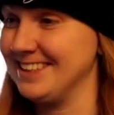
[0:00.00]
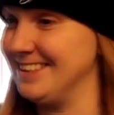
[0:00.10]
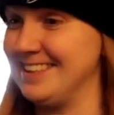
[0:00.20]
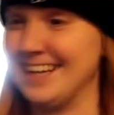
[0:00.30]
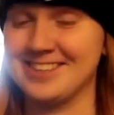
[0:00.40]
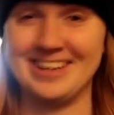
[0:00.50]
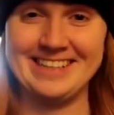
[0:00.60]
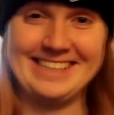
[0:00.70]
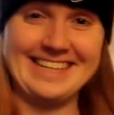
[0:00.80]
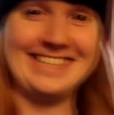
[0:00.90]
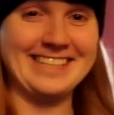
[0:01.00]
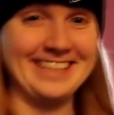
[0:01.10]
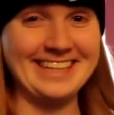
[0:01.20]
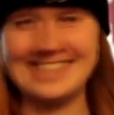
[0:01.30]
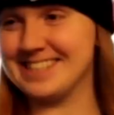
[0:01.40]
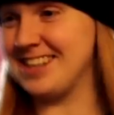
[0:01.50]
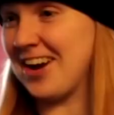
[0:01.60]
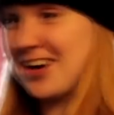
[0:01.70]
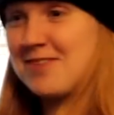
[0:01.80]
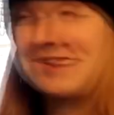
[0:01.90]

you see that transition. This is like